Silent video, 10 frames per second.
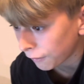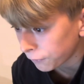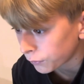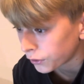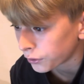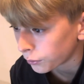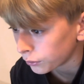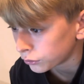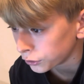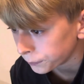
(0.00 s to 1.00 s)
feel really annoyed
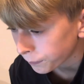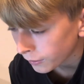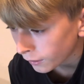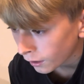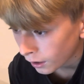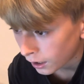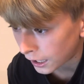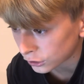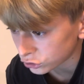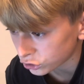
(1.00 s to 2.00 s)
too.
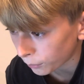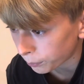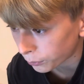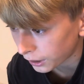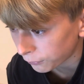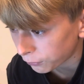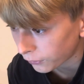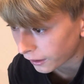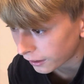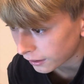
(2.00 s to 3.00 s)
I should start praying for
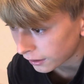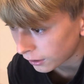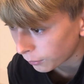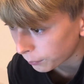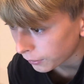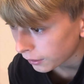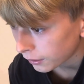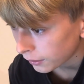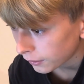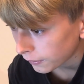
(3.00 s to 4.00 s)
that help
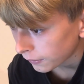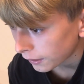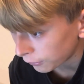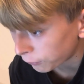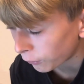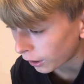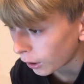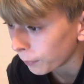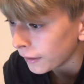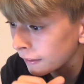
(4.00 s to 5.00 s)
for
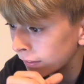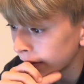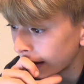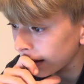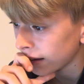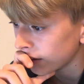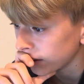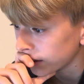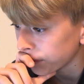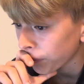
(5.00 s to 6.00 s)
help in that
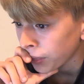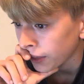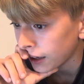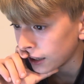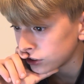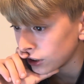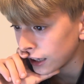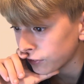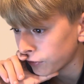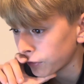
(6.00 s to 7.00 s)
area. I should
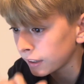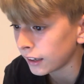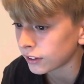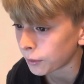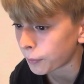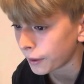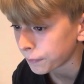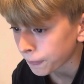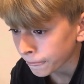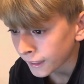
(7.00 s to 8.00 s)
ask for forgiveness and repent.
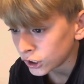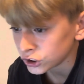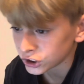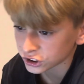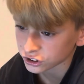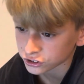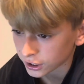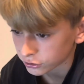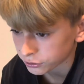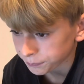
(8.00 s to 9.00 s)
Jesus
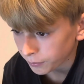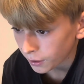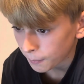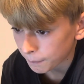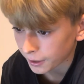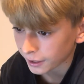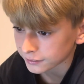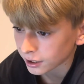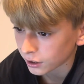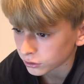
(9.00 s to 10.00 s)
says, but I
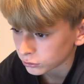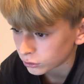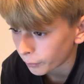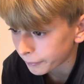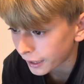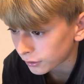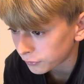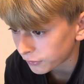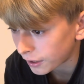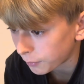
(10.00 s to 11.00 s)
tell you, don't be angry
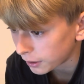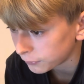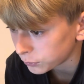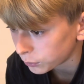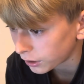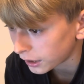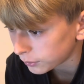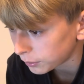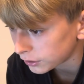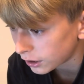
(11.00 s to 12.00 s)
with anyone. If you are
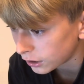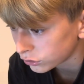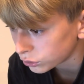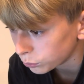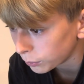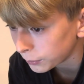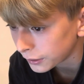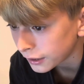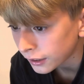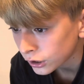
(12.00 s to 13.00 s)
angry with others, you will
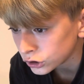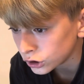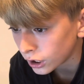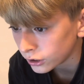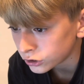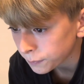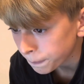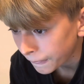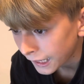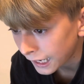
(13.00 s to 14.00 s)
be judged.
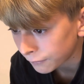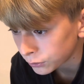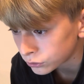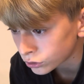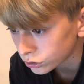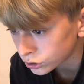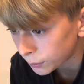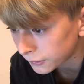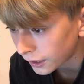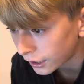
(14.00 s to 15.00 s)
And if you insult
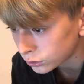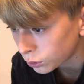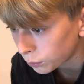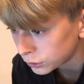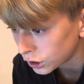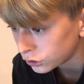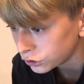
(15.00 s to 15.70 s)
someone, the highest court will judge